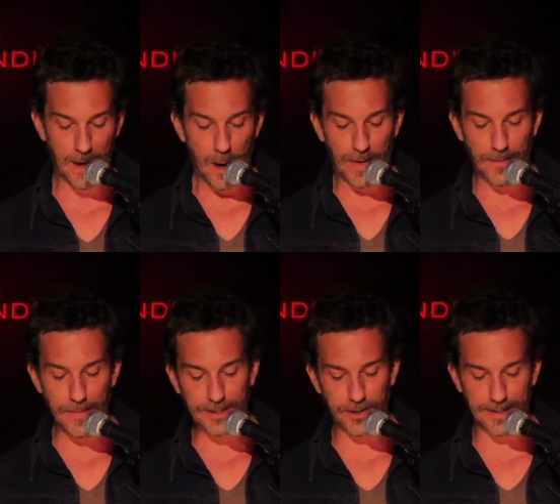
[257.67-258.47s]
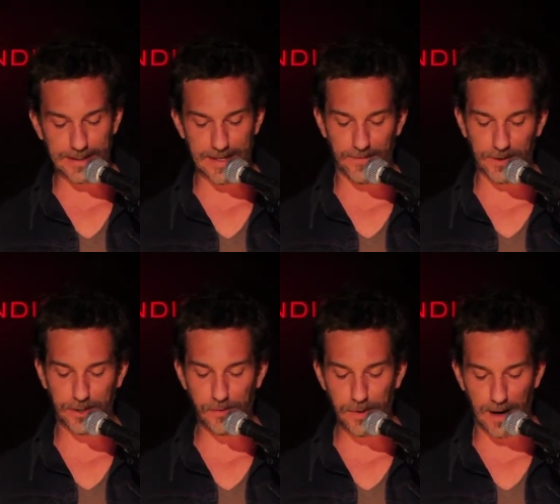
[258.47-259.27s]
Maybe my journey is never
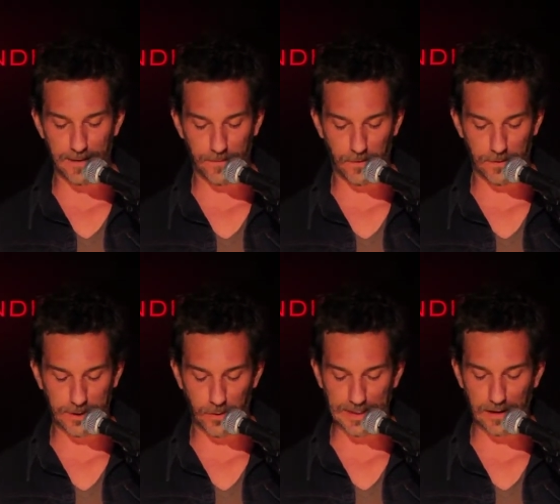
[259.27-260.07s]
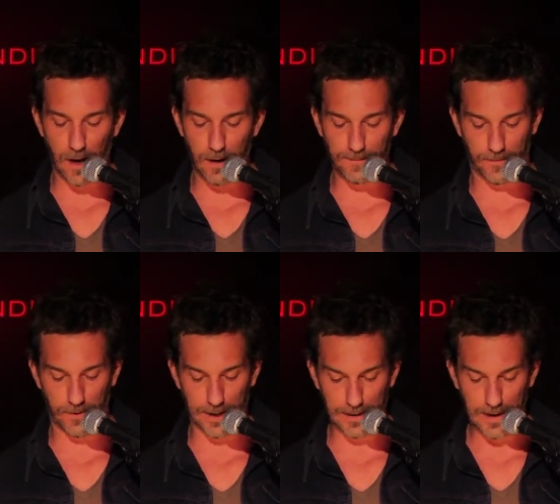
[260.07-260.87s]
to love, or to always long
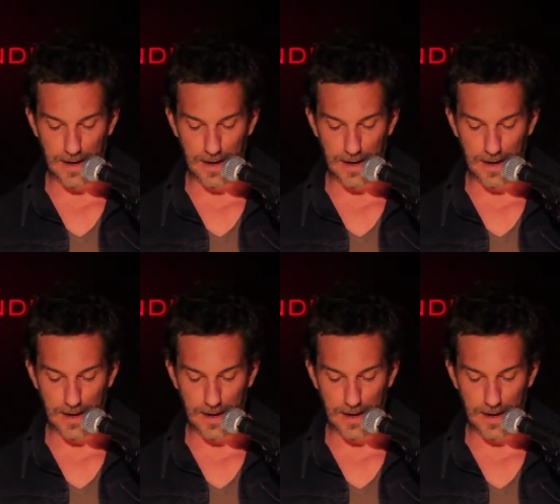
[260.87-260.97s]
for it.